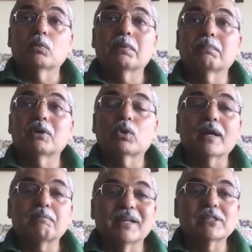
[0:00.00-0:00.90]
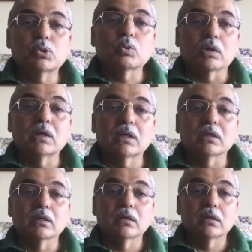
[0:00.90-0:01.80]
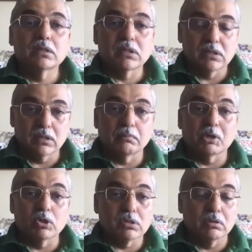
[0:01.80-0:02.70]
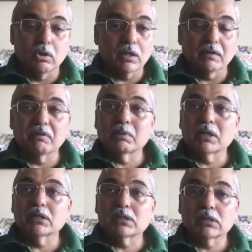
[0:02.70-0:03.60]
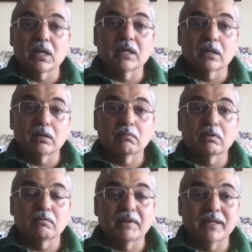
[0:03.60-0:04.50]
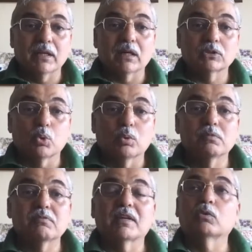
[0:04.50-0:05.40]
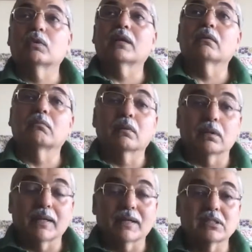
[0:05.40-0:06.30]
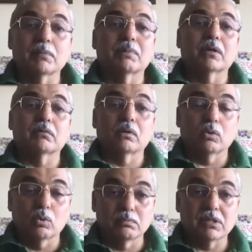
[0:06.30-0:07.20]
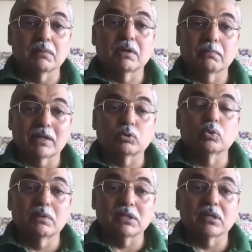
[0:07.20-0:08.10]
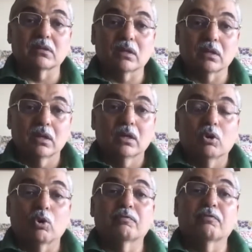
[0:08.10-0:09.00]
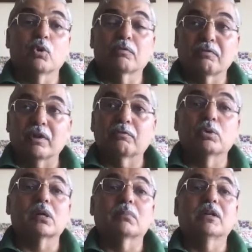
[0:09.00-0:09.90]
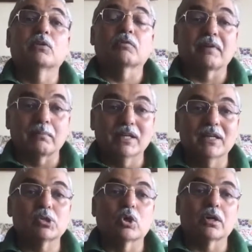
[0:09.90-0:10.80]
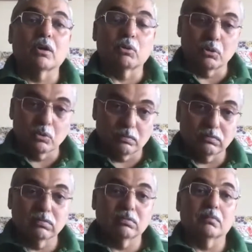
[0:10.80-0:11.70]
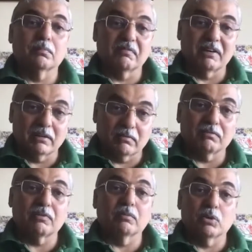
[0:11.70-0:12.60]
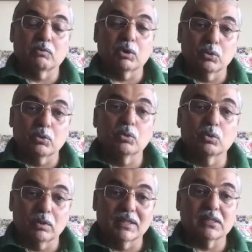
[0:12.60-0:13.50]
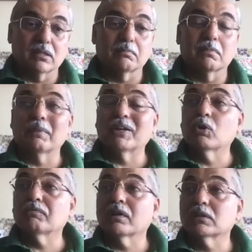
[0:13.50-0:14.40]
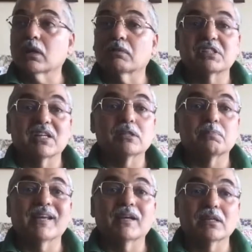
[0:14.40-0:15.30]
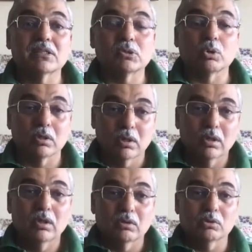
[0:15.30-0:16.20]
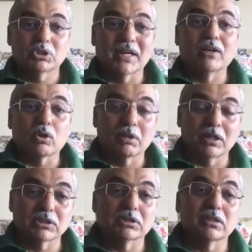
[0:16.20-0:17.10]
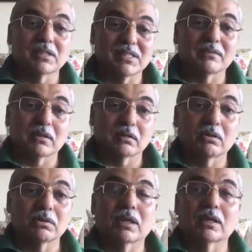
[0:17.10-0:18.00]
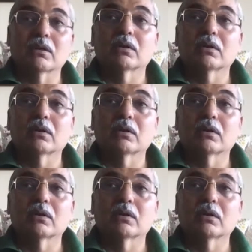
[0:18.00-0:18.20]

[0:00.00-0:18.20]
People don't have place to quarantine. It's easy because not everybody is staying in very large homes where you can take a separate home, separate bathroom, etc. Or if you're fearful somebody in your family has got it, how do you prevent from, what do you do, etc. Many of our staff stay as paying guests or shared accommodation, etc. on that.